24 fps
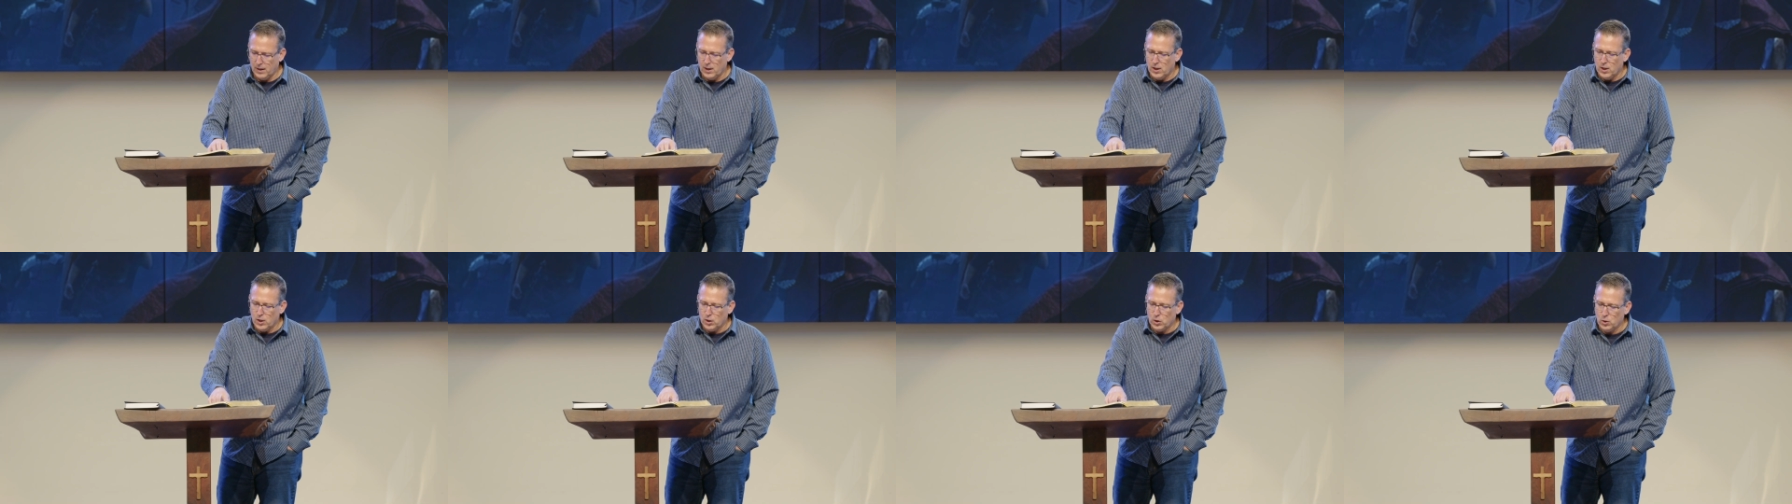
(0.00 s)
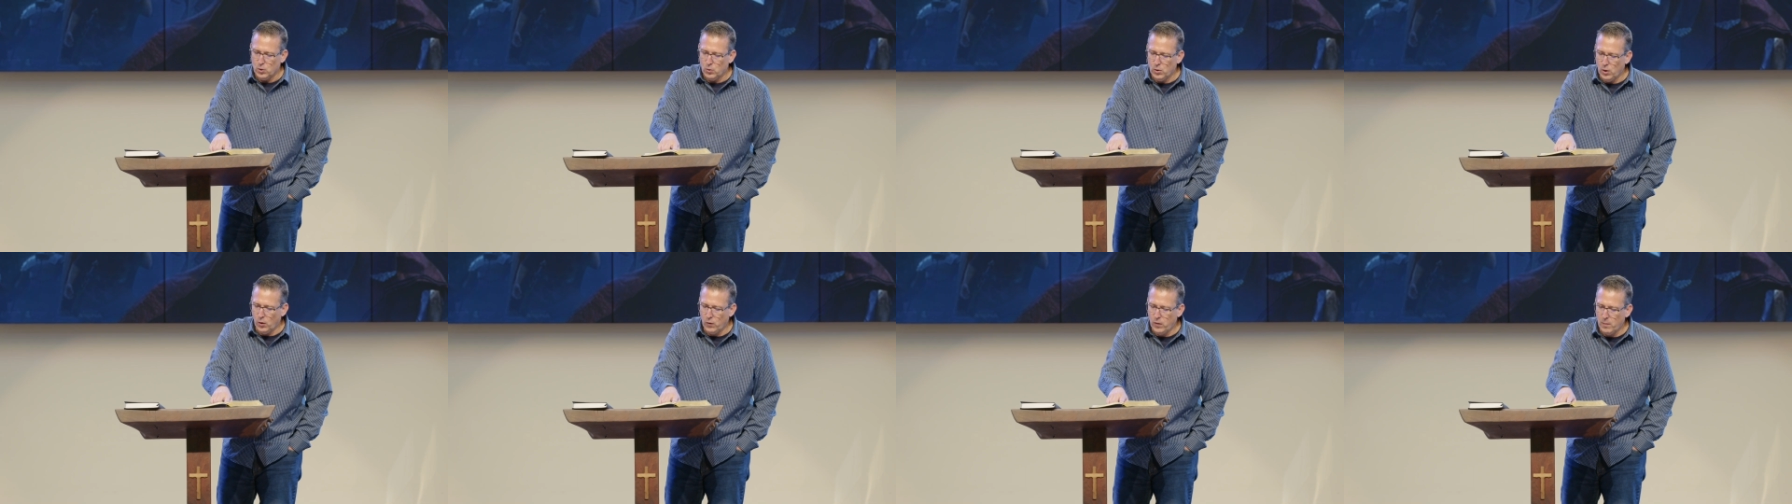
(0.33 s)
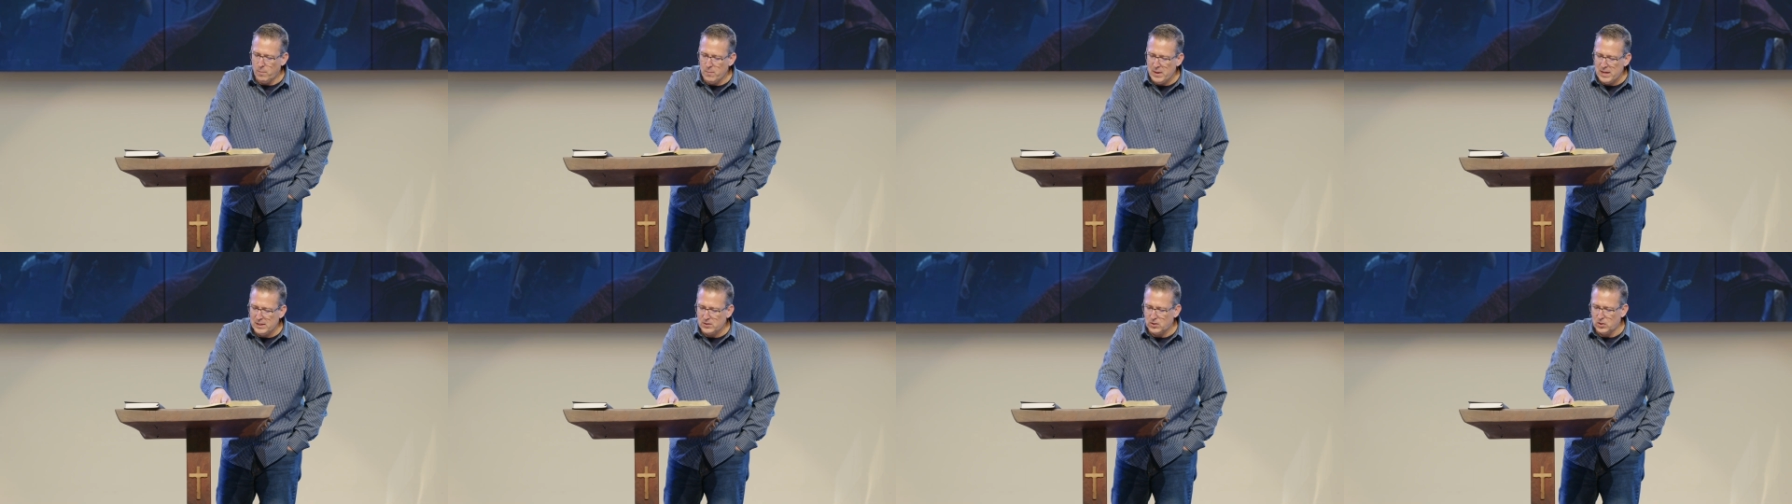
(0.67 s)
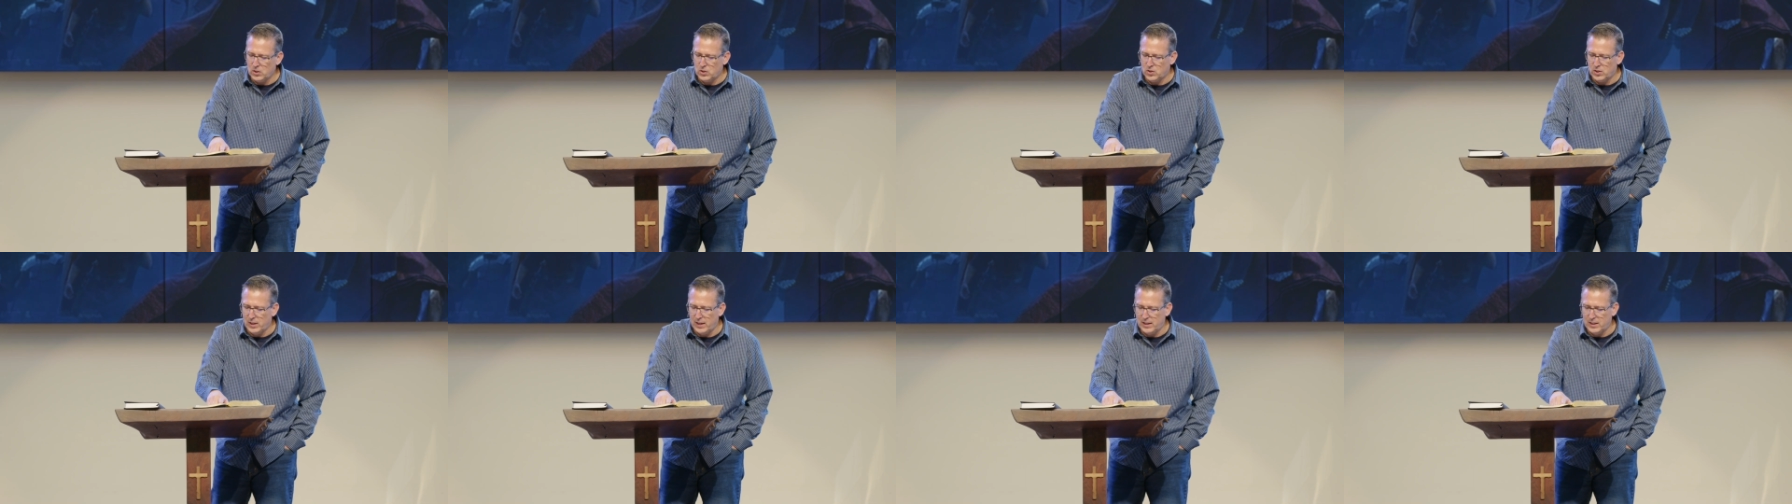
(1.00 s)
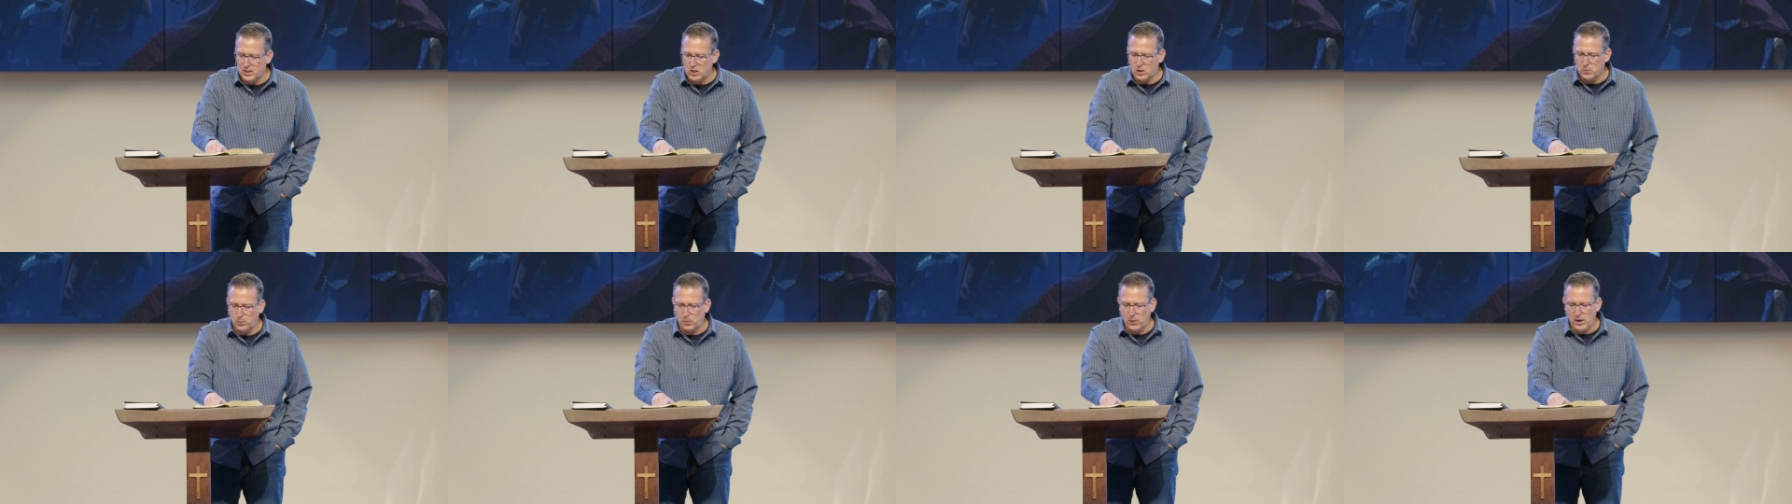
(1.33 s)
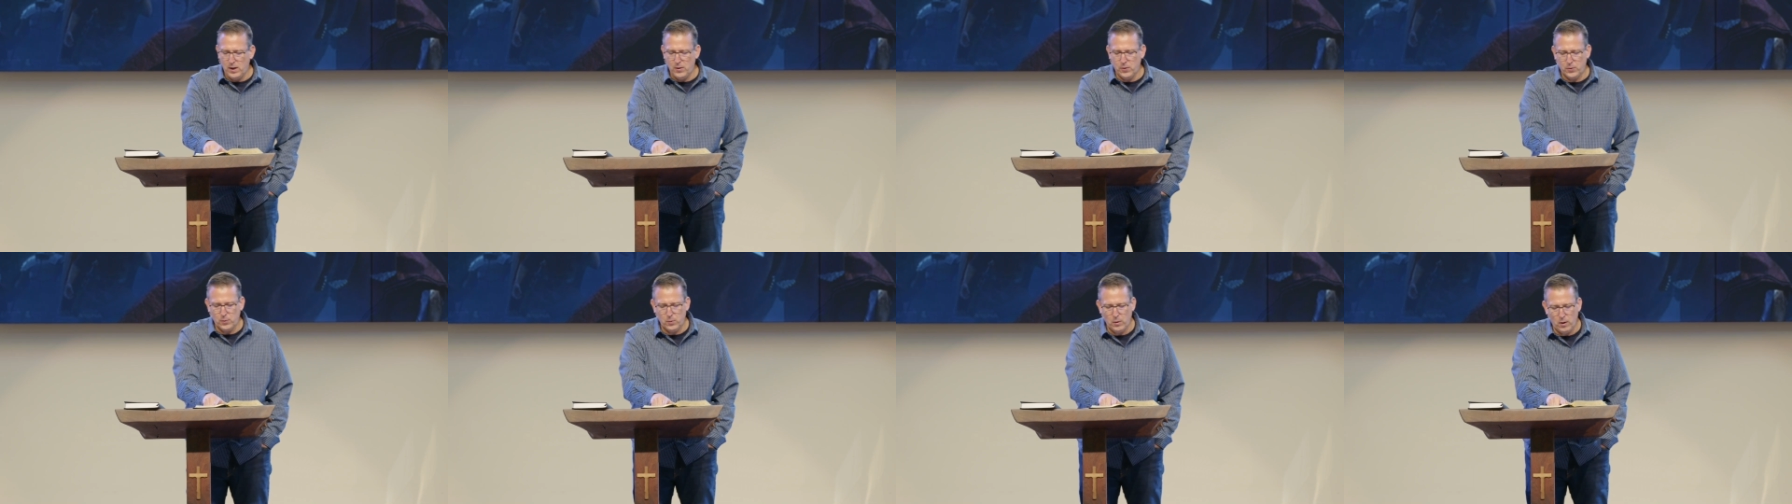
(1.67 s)
You know the message that has
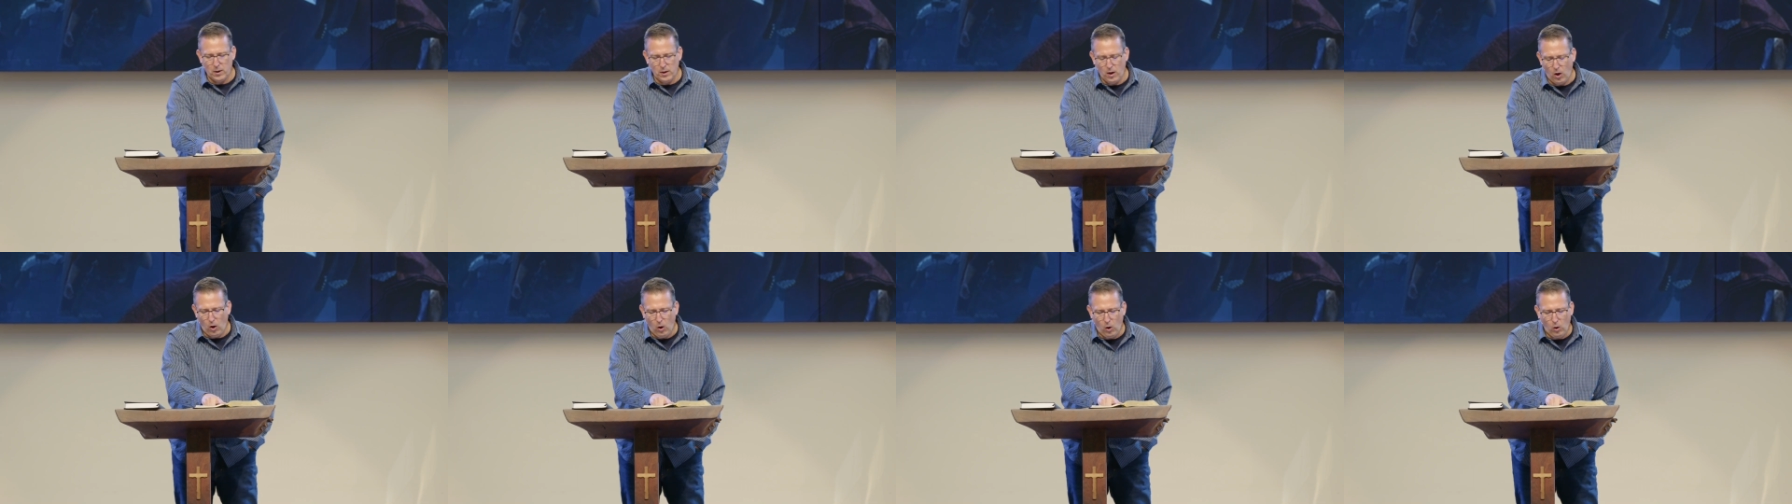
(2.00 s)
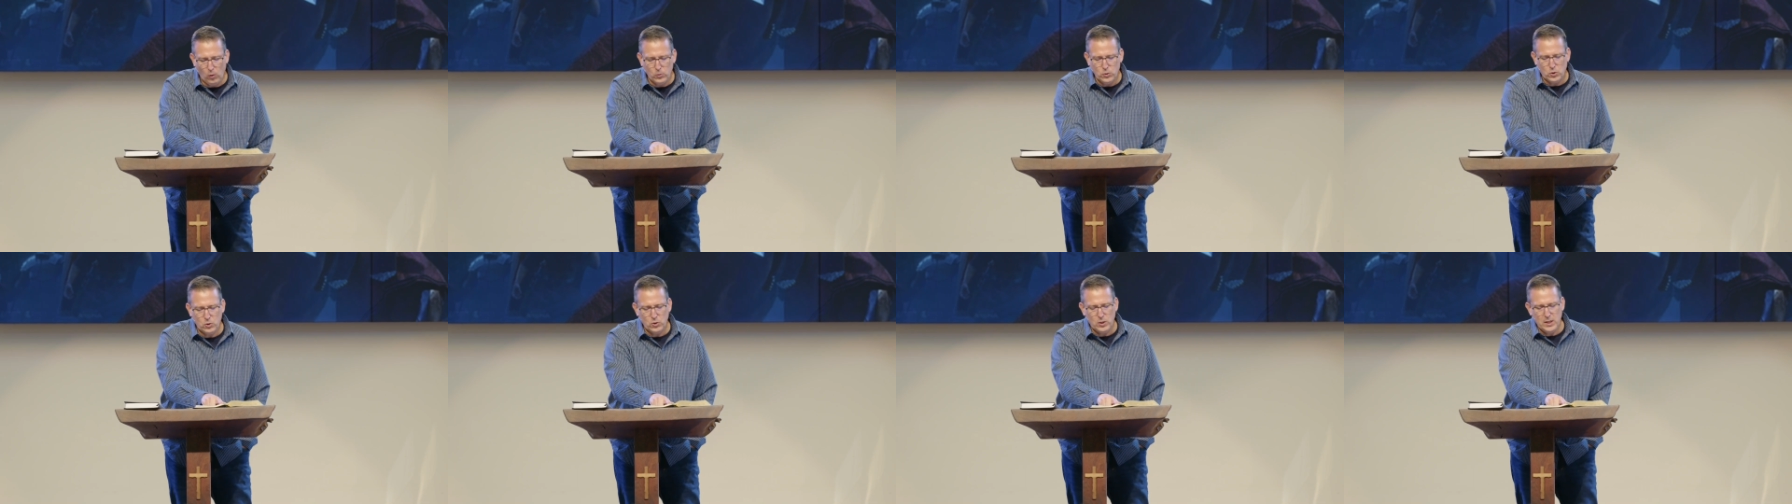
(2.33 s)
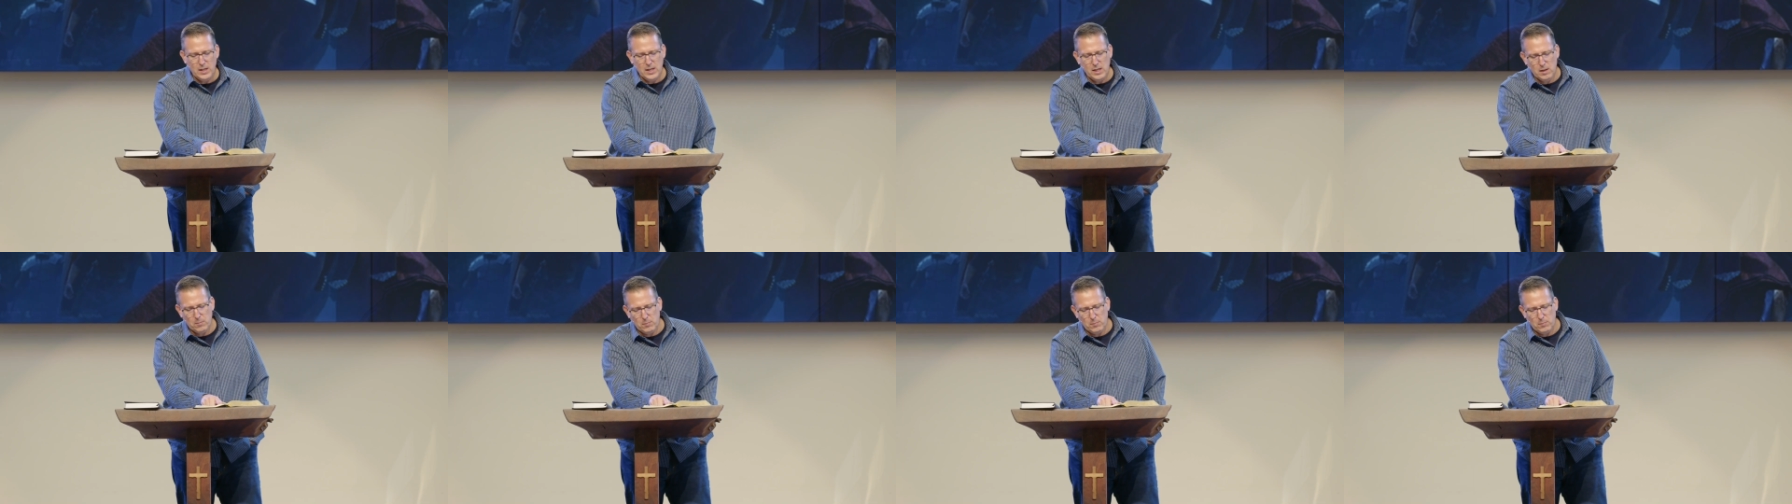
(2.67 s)
spread throughout all Judea,